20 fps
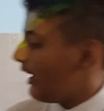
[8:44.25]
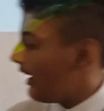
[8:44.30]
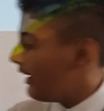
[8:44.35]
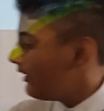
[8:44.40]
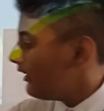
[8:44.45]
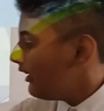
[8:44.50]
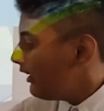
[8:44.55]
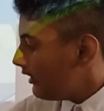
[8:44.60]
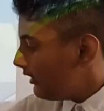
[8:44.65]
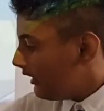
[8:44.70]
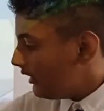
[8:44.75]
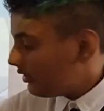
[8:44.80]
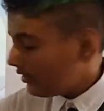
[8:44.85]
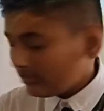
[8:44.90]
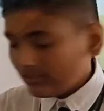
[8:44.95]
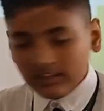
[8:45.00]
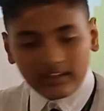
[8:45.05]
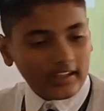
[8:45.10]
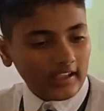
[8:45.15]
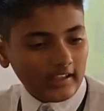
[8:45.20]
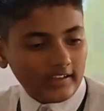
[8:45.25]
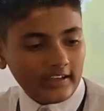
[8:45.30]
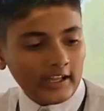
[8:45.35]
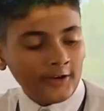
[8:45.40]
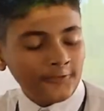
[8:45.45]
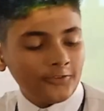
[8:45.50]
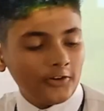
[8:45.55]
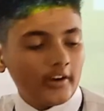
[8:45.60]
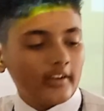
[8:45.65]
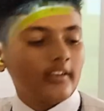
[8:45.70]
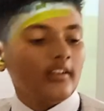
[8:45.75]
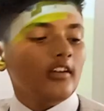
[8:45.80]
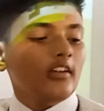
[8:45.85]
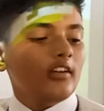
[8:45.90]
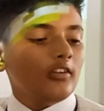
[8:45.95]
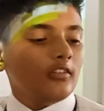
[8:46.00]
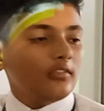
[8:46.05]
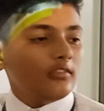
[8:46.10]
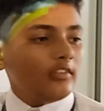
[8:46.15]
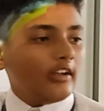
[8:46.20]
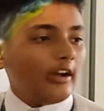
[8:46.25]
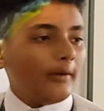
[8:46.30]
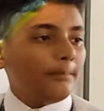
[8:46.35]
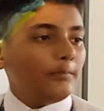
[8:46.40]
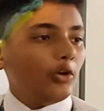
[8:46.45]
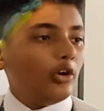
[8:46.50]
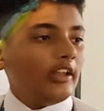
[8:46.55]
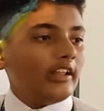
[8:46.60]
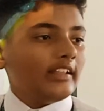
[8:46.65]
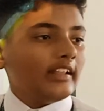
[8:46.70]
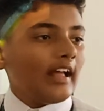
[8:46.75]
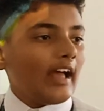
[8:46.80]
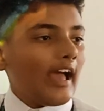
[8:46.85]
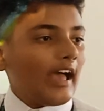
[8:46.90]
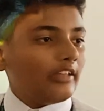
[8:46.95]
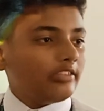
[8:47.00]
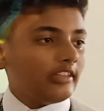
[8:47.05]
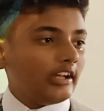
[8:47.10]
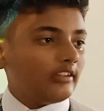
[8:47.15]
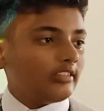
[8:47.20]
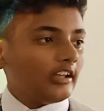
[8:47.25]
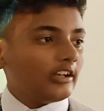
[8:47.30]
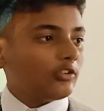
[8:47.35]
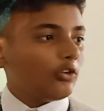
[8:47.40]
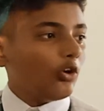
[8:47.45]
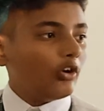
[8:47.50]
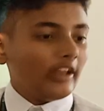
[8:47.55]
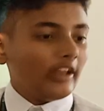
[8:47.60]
and this is the area for uploading the assets and